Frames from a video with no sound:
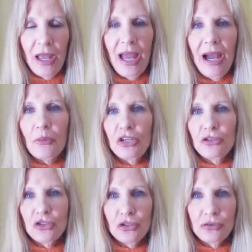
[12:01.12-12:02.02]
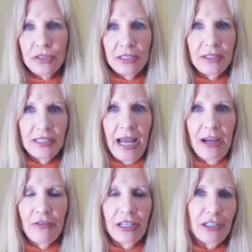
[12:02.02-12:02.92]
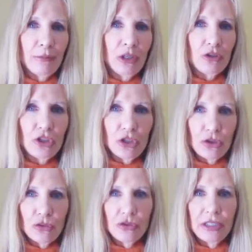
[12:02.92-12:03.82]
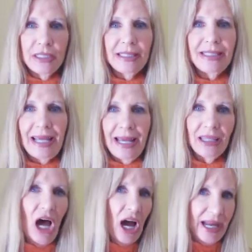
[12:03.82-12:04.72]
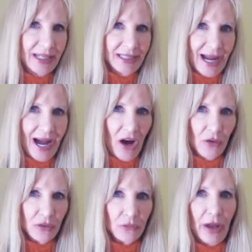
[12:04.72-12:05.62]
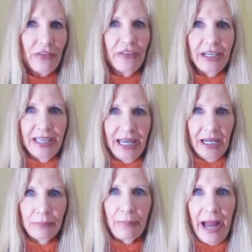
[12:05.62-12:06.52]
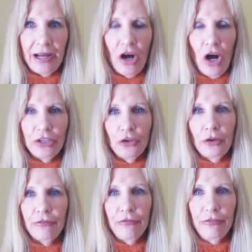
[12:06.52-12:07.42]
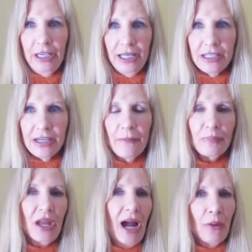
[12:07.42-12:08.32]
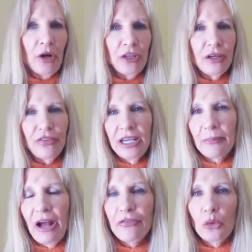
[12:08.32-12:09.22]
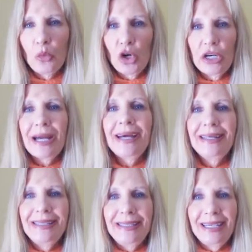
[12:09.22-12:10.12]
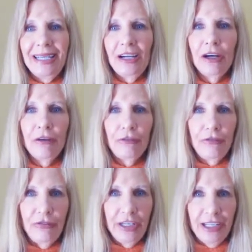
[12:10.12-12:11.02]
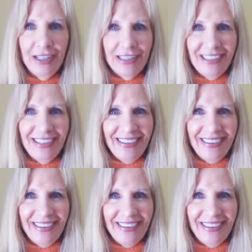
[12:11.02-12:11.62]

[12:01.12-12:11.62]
And when you choose to stay a victim, you choose to stay lying down rather than getting back on your feet. I want you to think about the word defeat.